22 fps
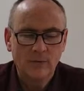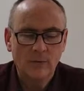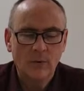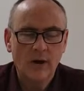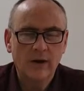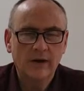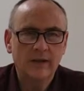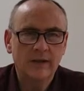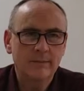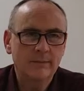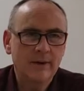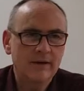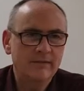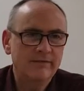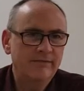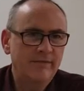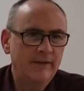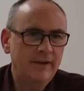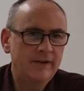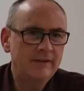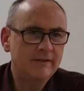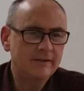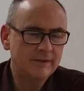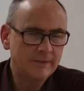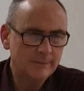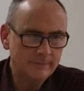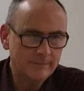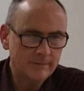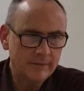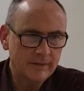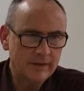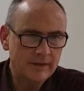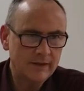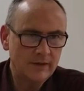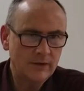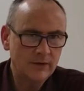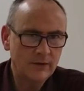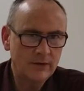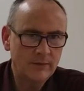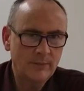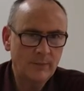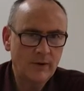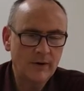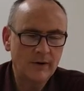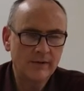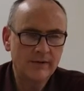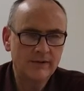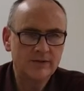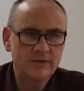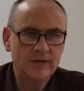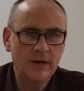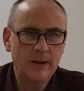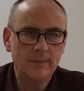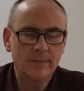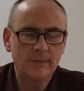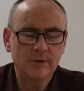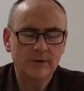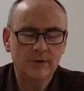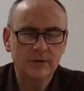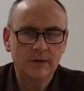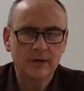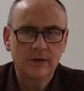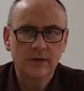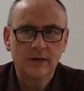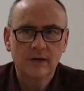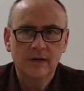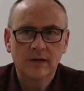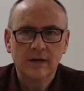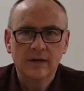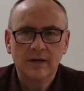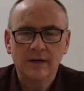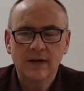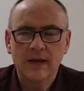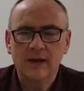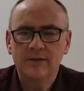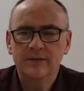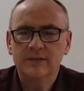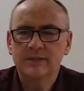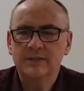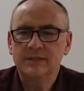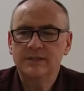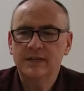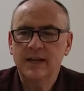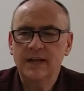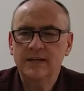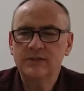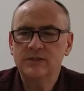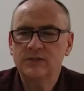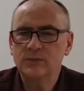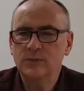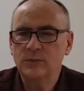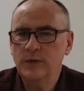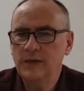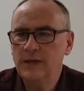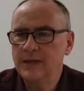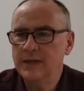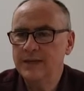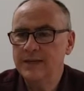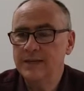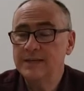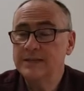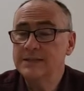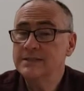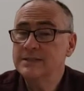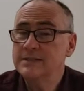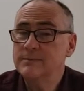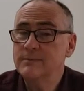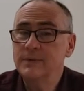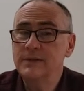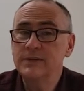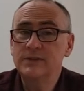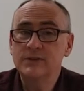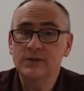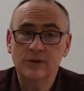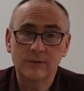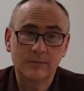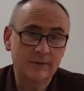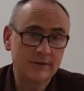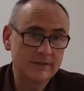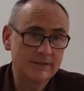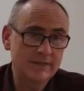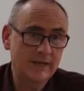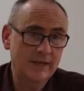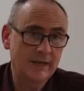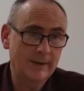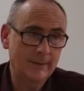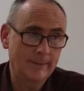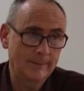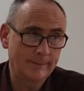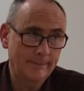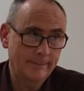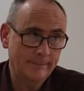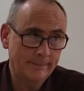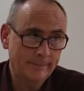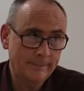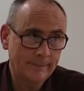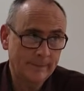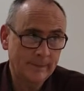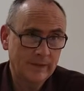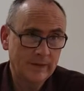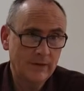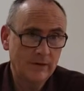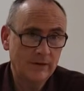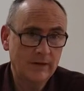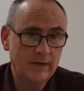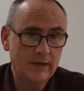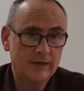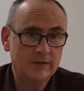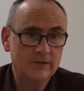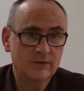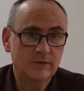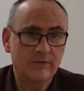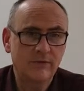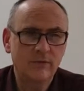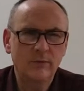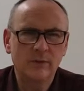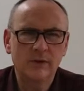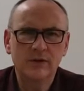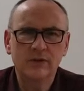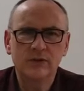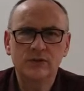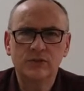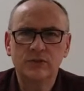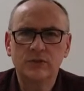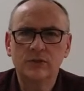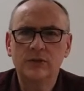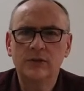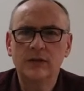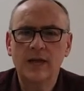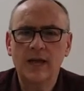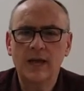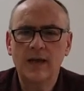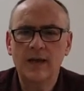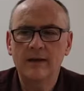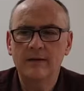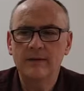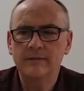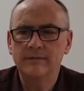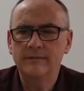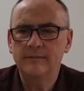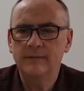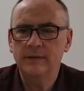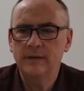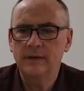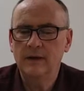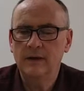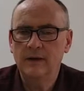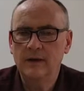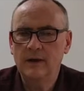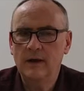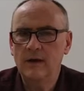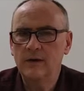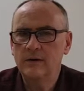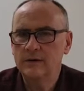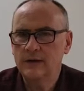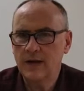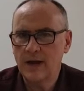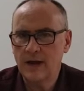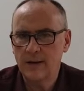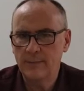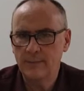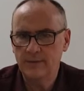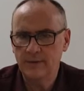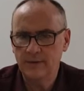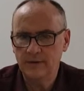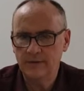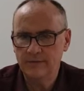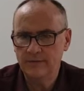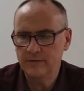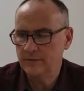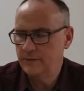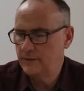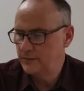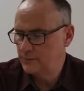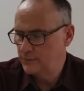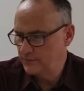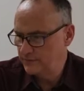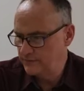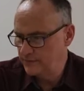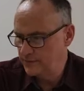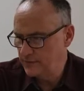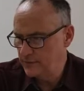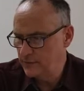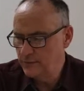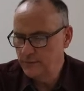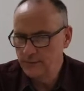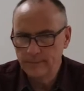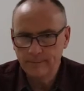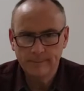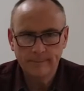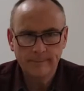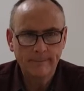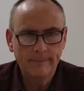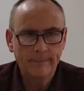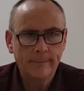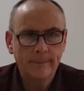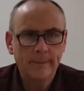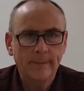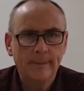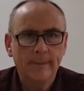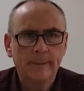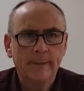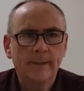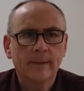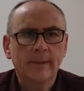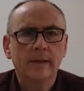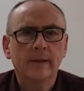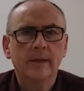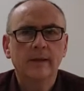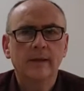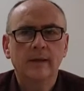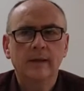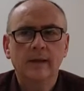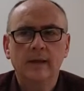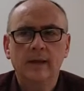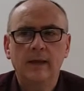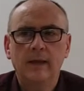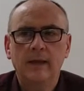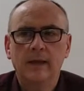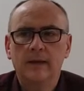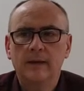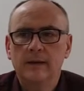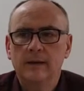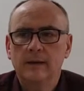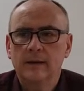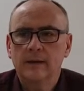walking by faith in the early part of the chapter. Now, next week is the midterm exam. Okay, so everyone should have a hard copy of the review. Well, I have and-